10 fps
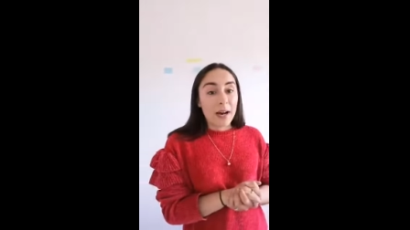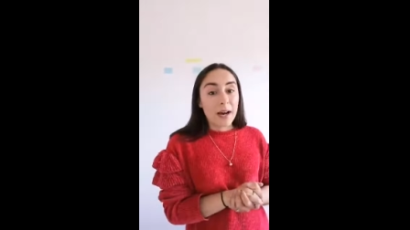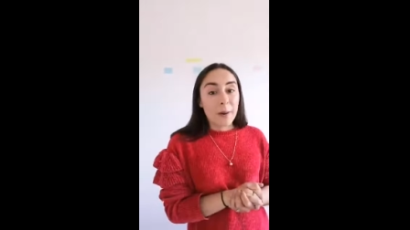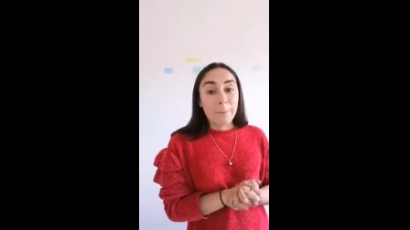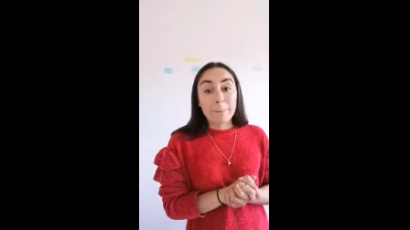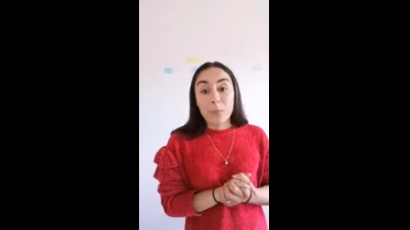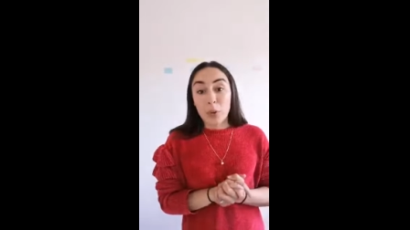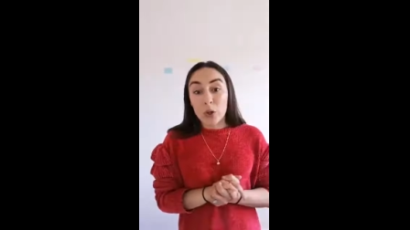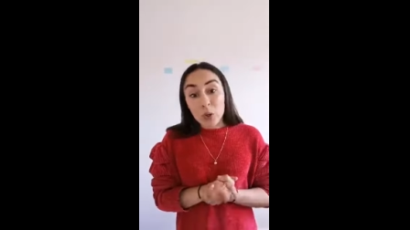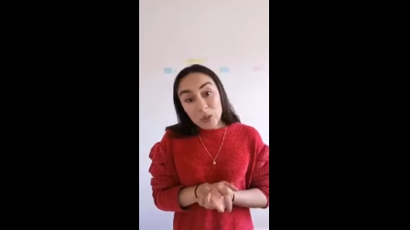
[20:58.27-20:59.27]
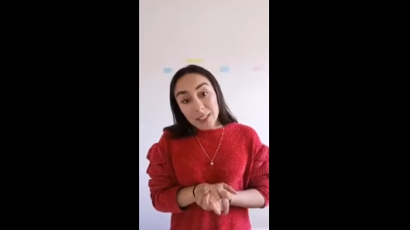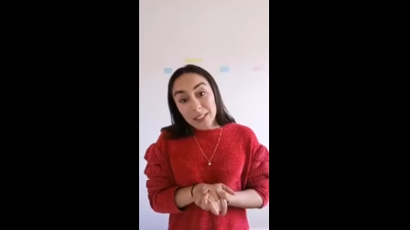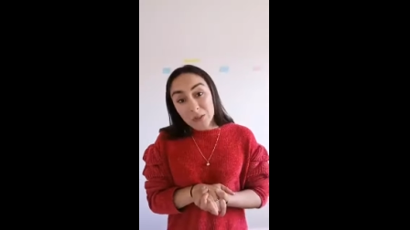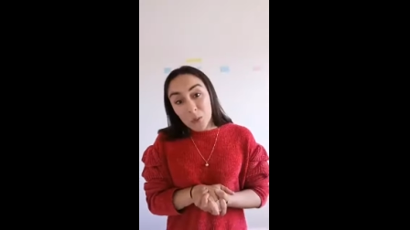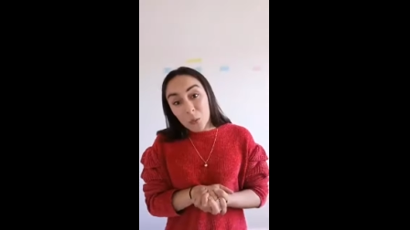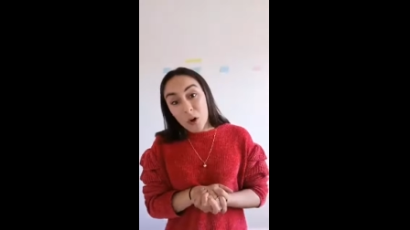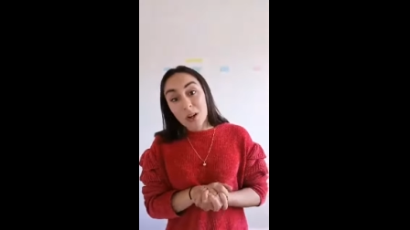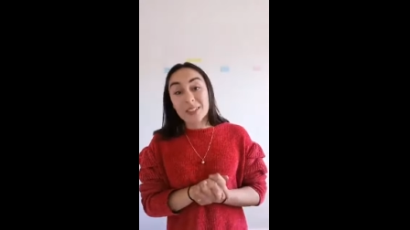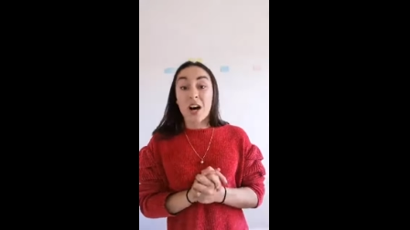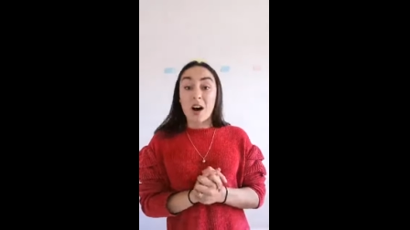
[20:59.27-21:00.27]
Um, but who did
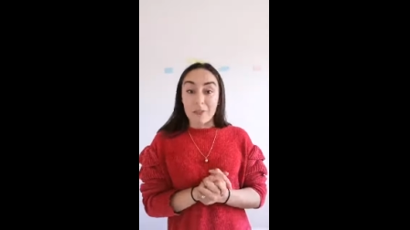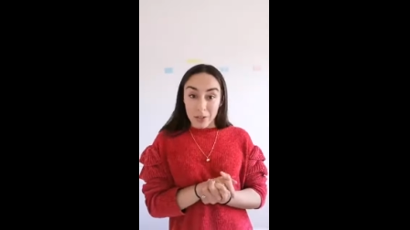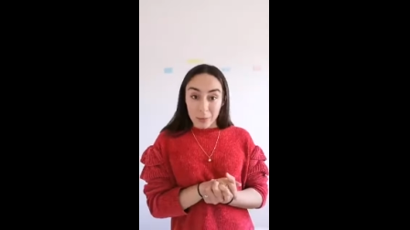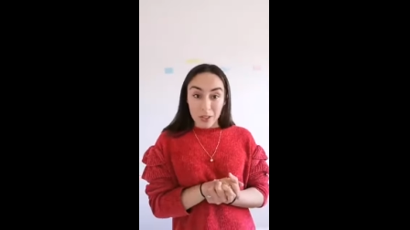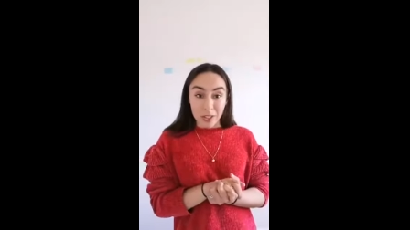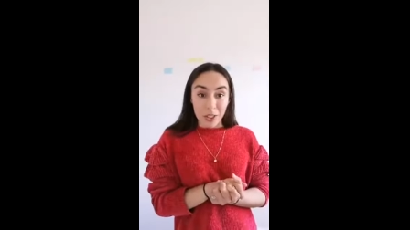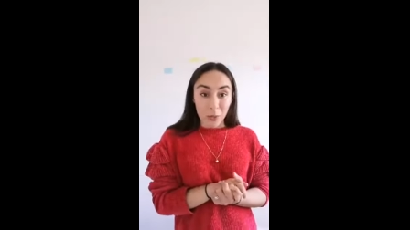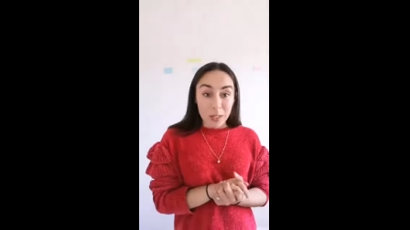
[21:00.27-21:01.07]
was Ivor Montagu.